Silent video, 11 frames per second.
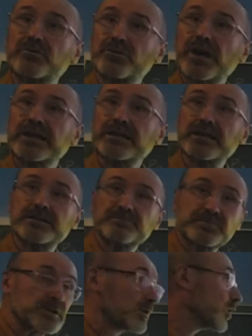graded
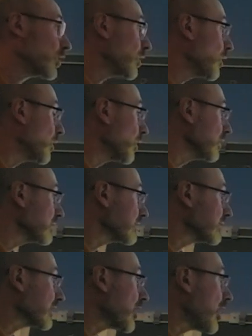all
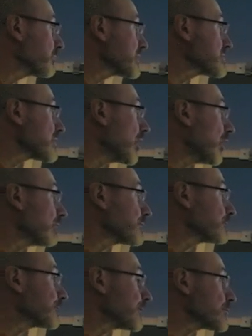the copies of the
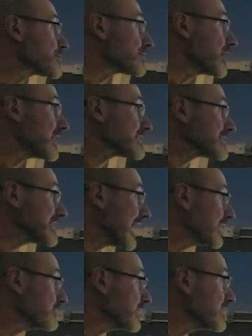first
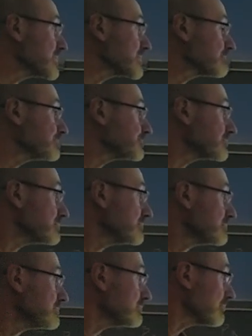assignments,
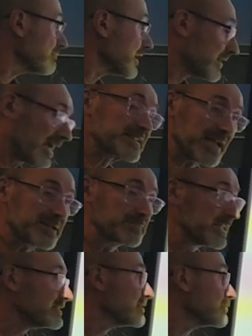
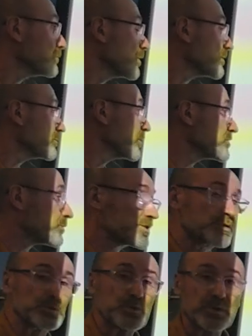assignment which was
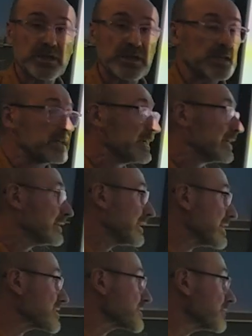due
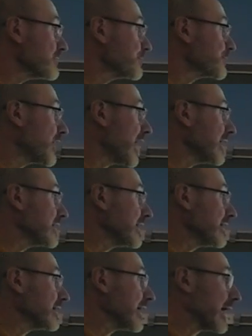last
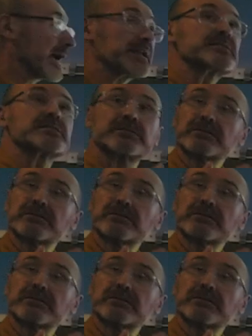Friday, and